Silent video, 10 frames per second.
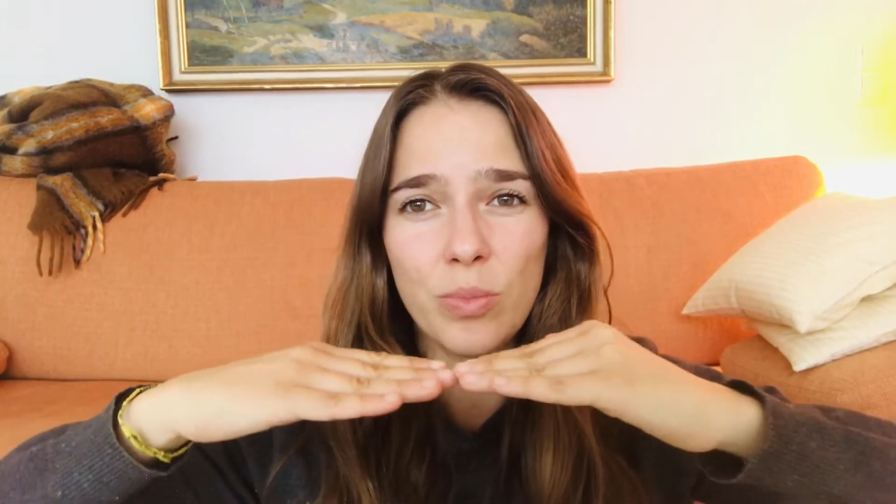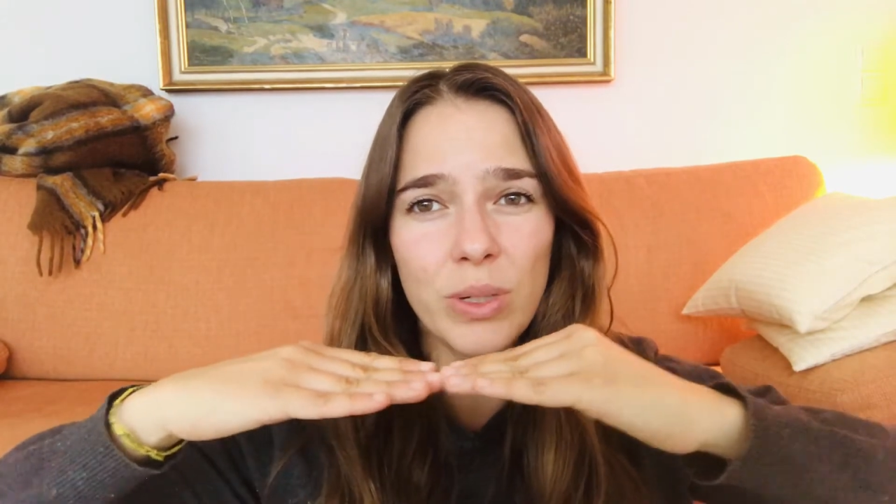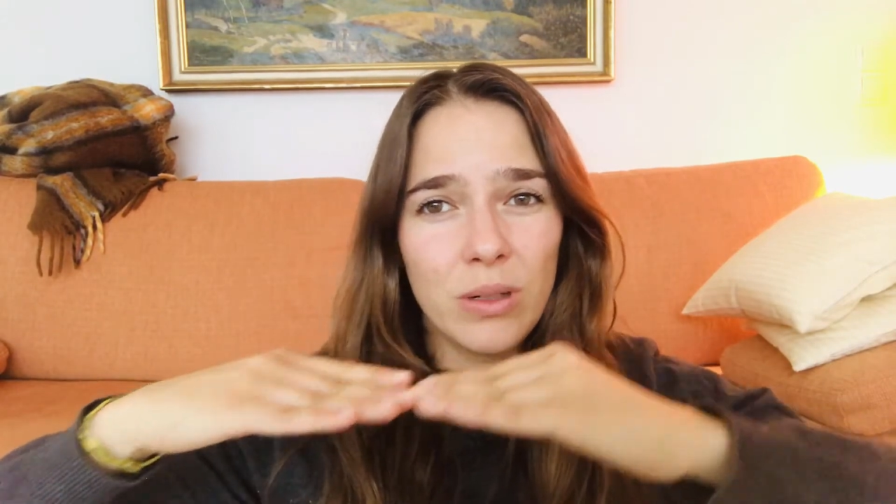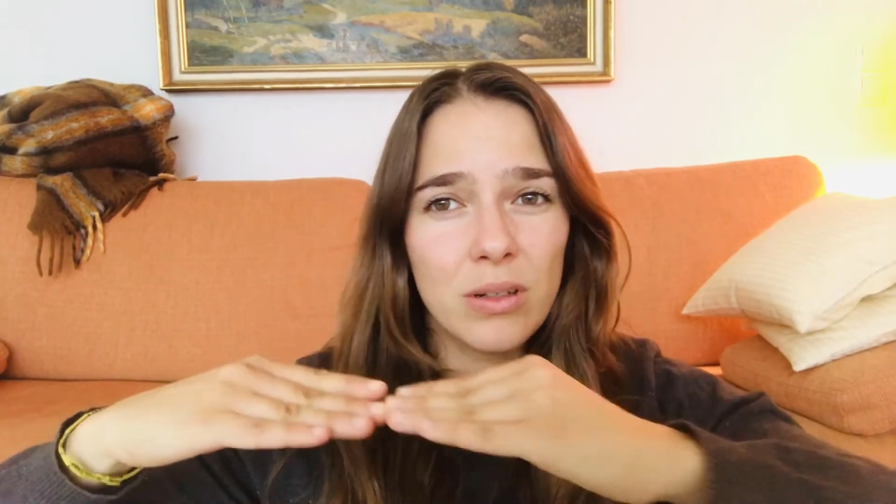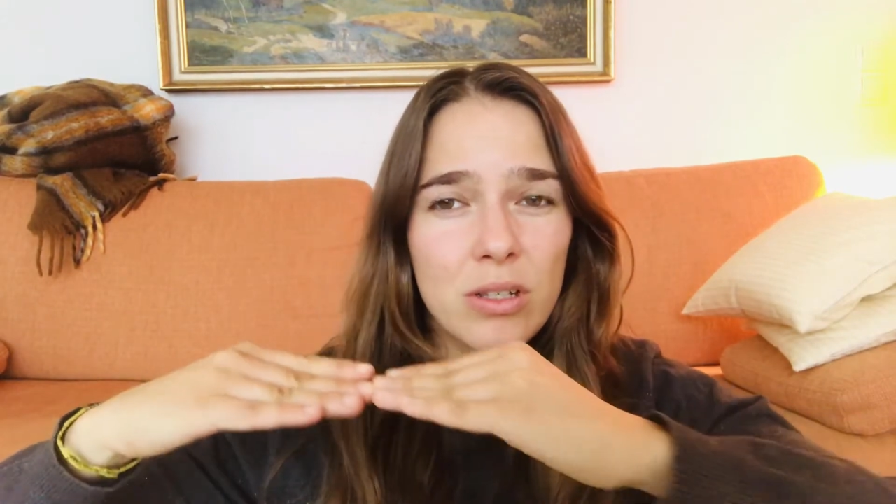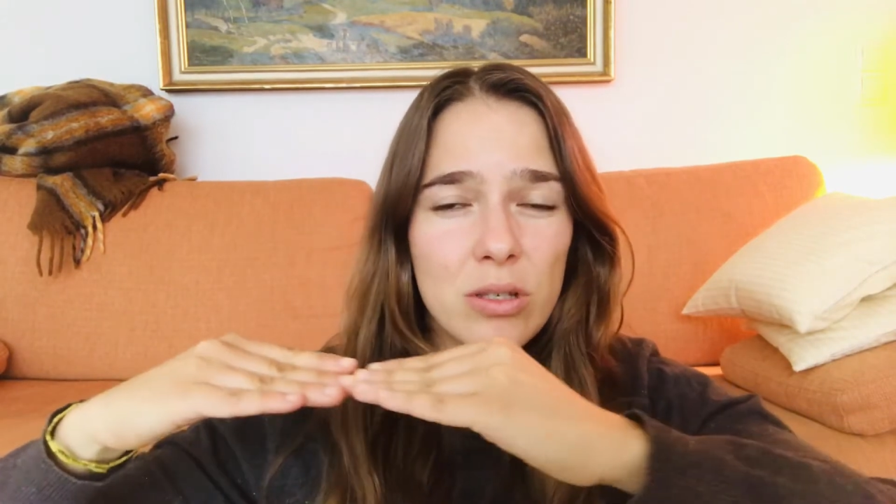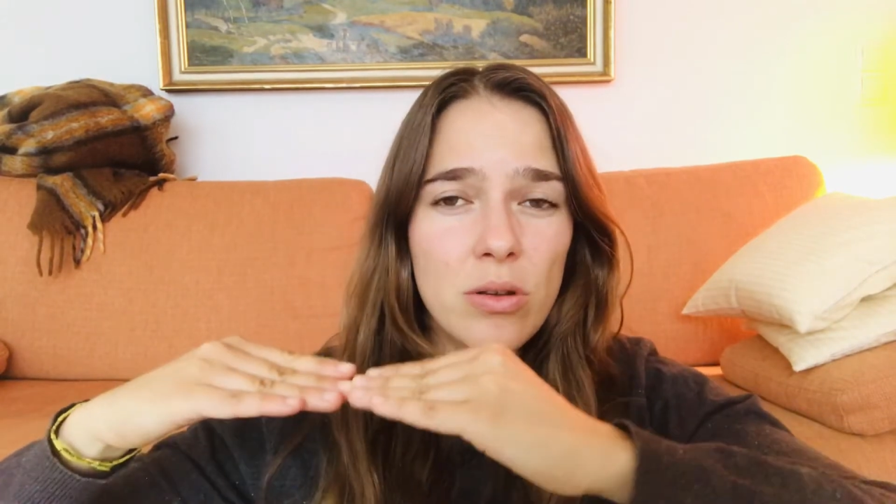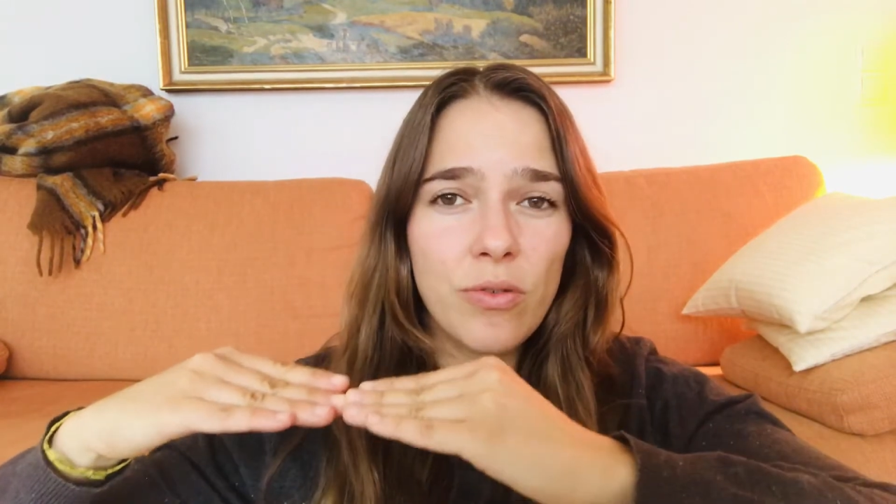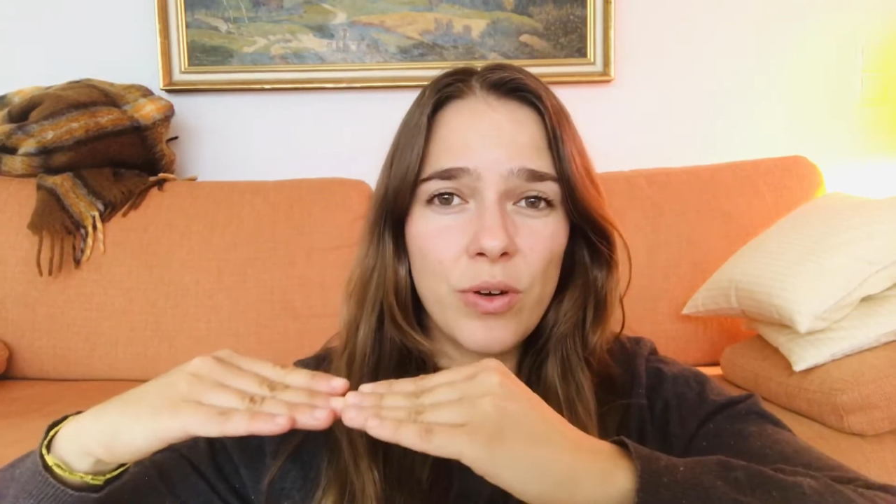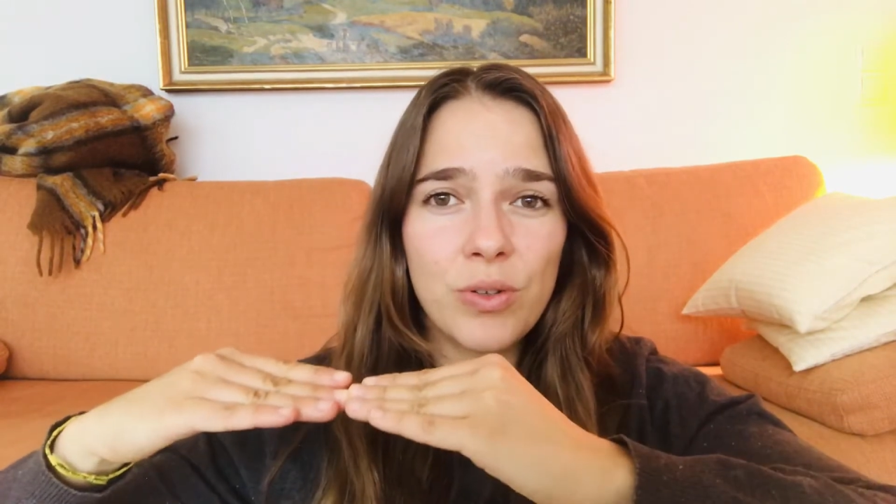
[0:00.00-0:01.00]
build this
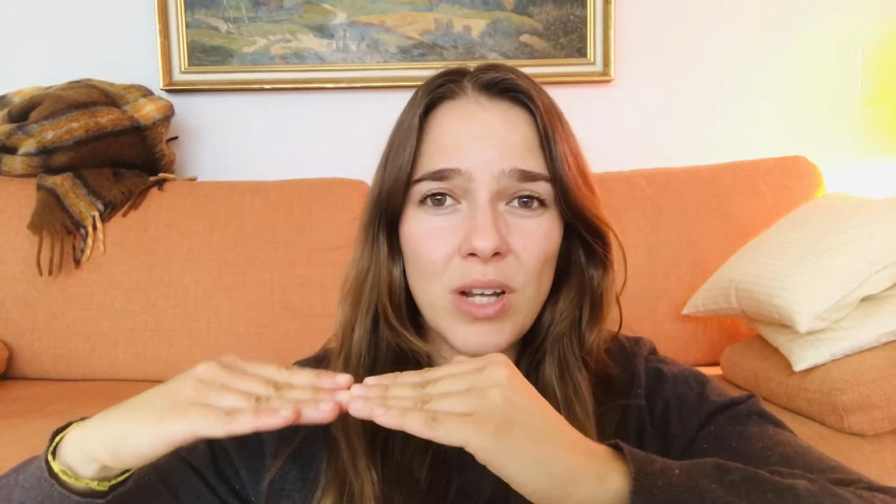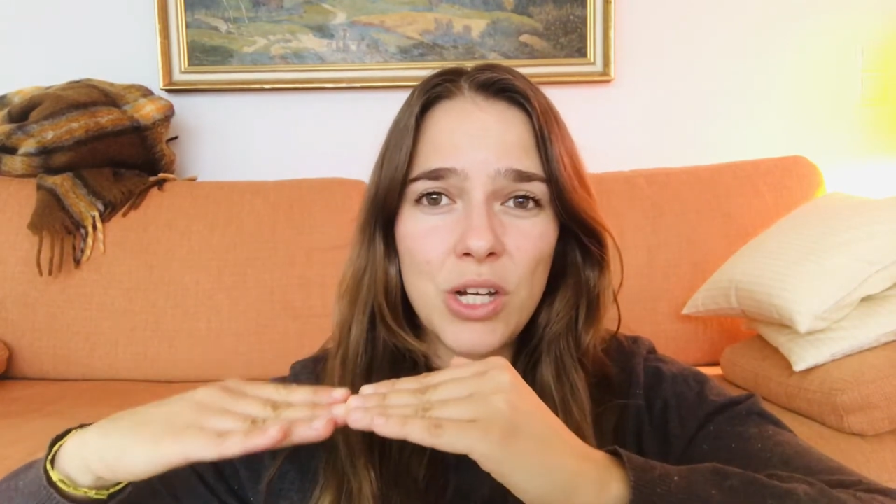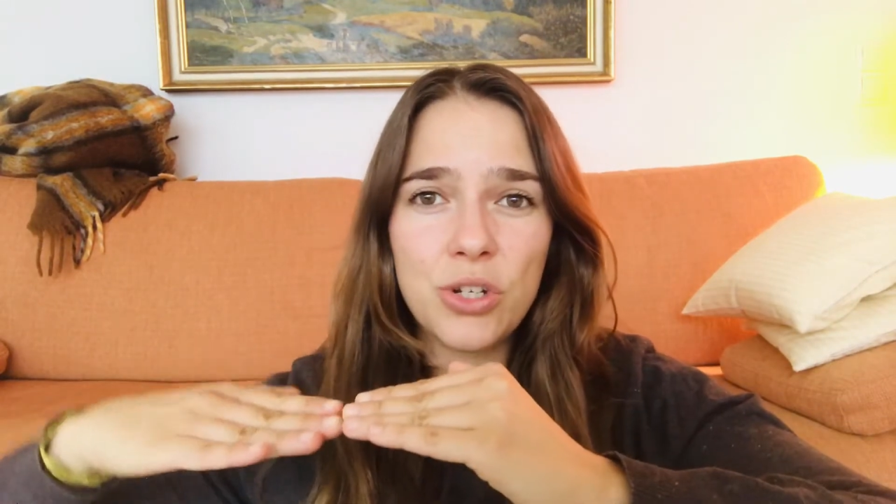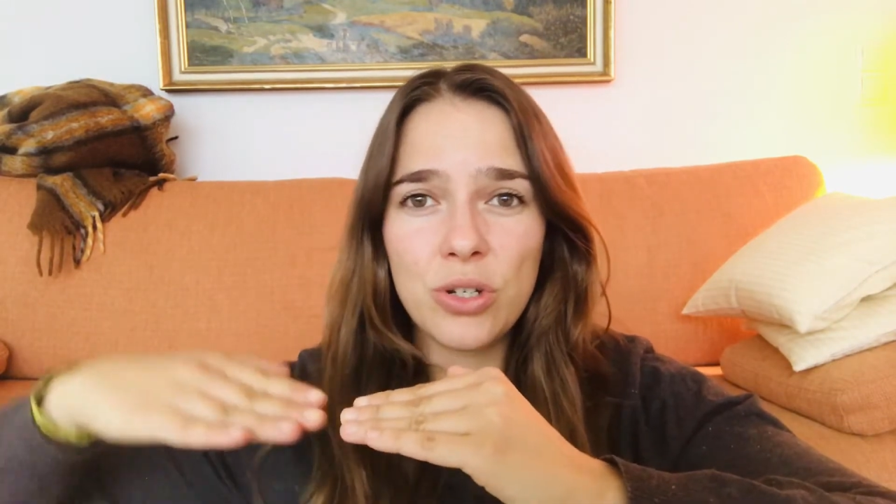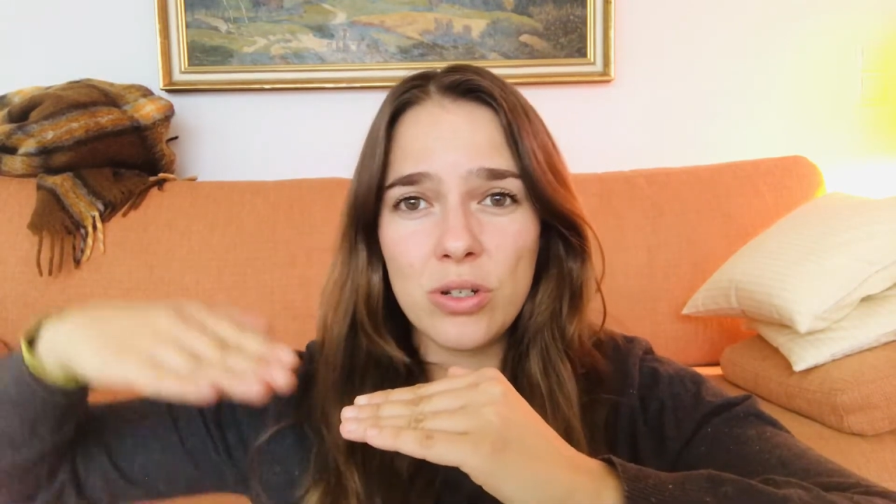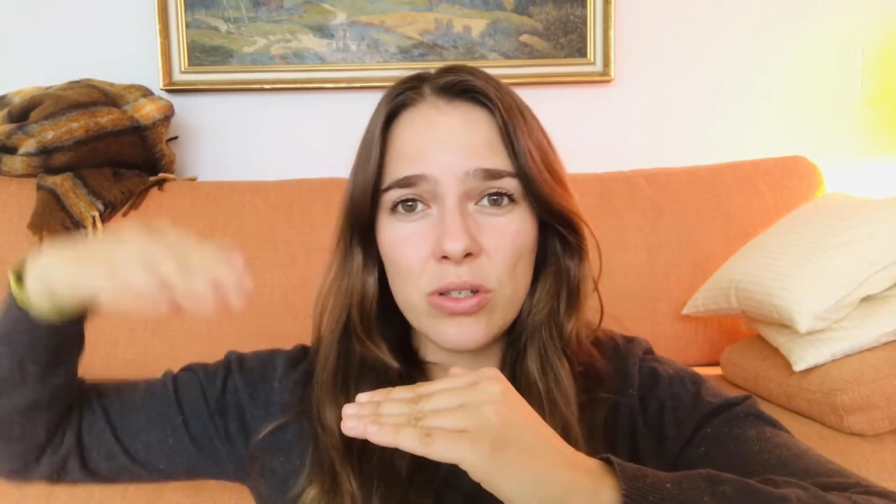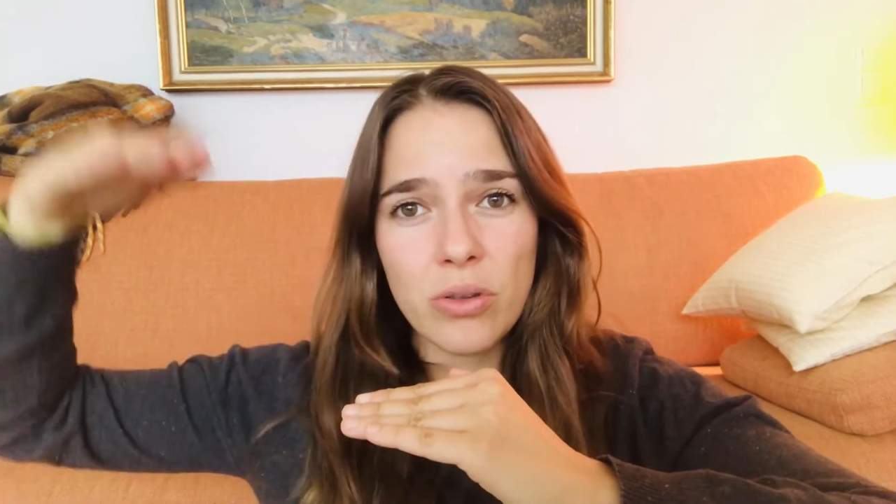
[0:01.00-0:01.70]
new foundation